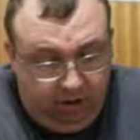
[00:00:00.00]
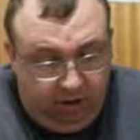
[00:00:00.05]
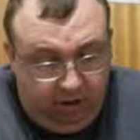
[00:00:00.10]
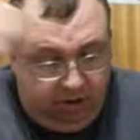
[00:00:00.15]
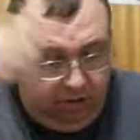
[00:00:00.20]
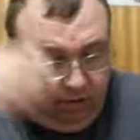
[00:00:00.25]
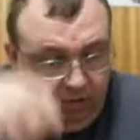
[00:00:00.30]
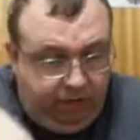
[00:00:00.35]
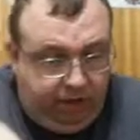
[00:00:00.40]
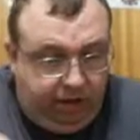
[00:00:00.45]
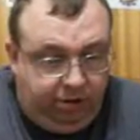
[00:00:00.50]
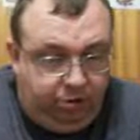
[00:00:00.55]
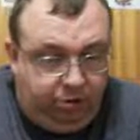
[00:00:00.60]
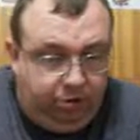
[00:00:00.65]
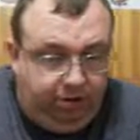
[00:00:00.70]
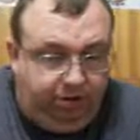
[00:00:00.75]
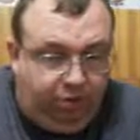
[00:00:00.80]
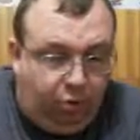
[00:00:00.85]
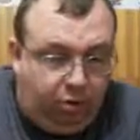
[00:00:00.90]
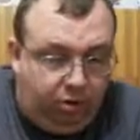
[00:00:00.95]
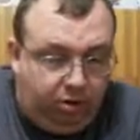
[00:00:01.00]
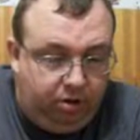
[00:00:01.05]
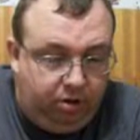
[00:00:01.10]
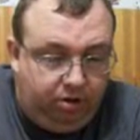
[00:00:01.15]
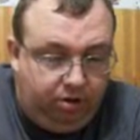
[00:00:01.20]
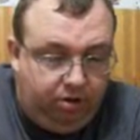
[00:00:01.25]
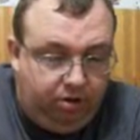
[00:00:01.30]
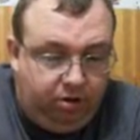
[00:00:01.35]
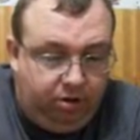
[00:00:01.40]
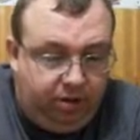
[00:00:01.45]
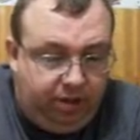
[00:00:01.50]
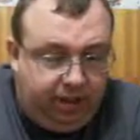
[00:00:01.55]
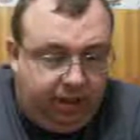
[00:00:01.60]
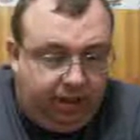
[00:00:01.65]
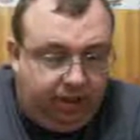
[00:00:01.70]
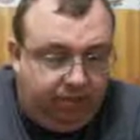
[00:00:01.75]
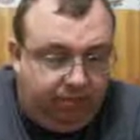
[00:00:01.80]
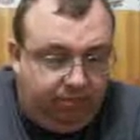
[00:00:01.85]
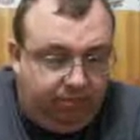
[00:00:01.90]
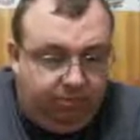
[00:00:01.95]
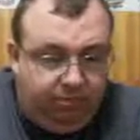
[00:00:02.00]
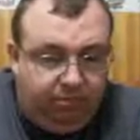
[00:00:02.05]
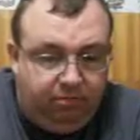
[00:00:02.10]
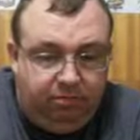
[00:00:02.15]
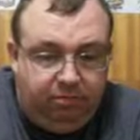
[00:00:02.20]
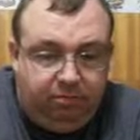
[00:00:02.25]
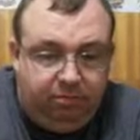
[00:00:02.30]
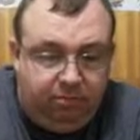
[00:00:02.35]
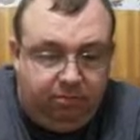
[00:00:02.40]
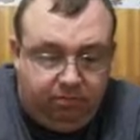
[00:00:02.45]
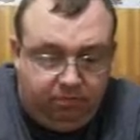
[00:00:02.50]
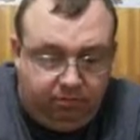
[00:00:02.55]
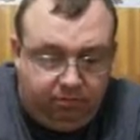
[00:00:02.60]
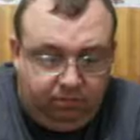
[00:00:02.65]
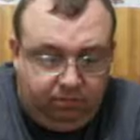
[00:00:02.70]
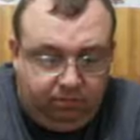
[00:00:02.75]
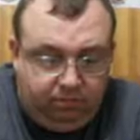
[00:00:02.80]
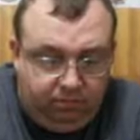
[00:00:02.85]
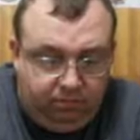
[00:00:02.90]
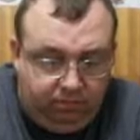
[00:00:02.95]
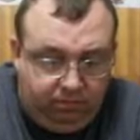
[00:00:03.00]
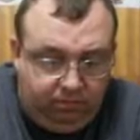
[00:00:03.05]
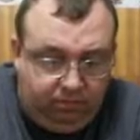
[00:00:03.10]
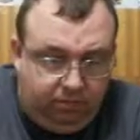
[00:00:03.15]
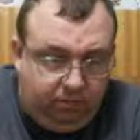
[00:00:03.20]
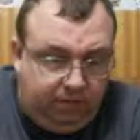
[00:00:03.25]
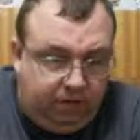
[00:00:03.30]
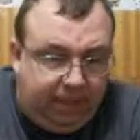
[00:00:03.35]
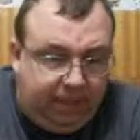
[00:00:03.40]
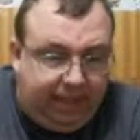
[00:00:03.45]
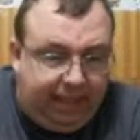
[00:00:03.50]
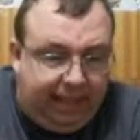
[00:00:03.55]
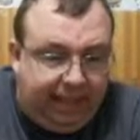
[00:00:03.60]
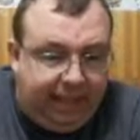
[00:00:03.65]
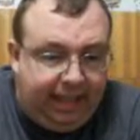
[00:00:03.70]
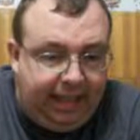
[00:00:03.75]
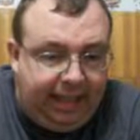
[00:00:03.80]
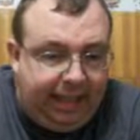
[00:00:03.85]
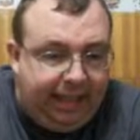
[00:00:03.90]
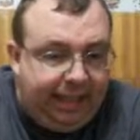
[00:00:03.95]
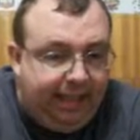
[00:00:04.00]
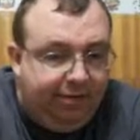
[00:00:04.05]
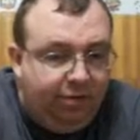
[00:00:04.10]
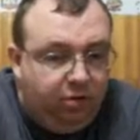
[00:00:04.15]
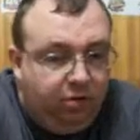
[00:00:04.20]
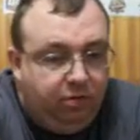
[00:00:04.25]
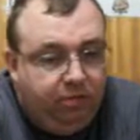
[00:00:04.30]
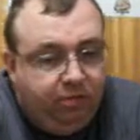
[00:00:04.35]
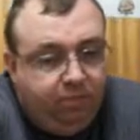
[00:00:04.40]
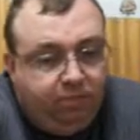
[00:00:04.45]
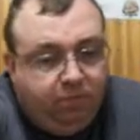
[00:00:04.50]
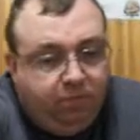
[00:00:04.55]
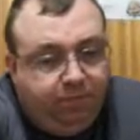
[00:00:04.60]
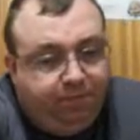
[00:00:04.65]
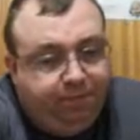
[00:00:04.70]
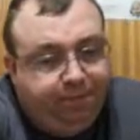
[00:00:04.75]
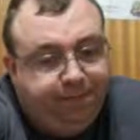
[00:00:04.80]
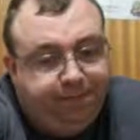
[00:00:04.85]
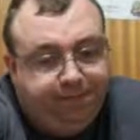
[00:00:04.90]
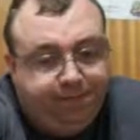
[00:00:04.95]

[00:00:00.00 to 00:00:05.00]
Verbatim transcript: have it? Yeah, that's the card that comes with it. Oh, I thought they reprinted the card, but